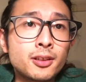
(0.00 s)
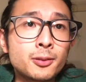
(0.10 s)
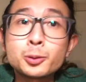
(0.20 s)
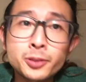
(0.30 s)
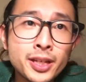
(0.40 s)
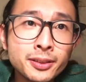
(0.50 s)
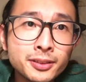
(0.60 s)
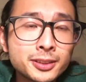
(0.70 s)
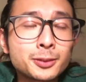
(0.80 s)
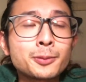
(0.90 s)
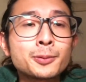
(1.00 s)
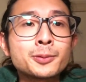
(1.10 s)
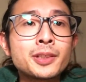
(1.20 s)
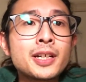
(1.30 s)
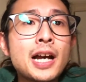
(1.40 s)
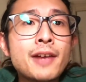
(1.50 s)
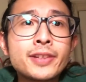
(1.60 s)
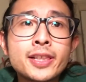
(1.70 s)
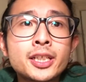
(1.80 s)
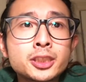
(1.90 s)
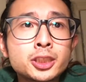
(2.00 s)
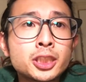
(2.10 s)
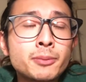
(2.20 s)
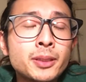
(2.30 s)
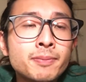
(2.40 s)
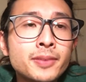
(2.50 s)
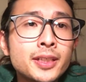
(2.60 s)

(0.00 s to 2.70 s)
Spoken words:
Deutschland. So I've been learning German,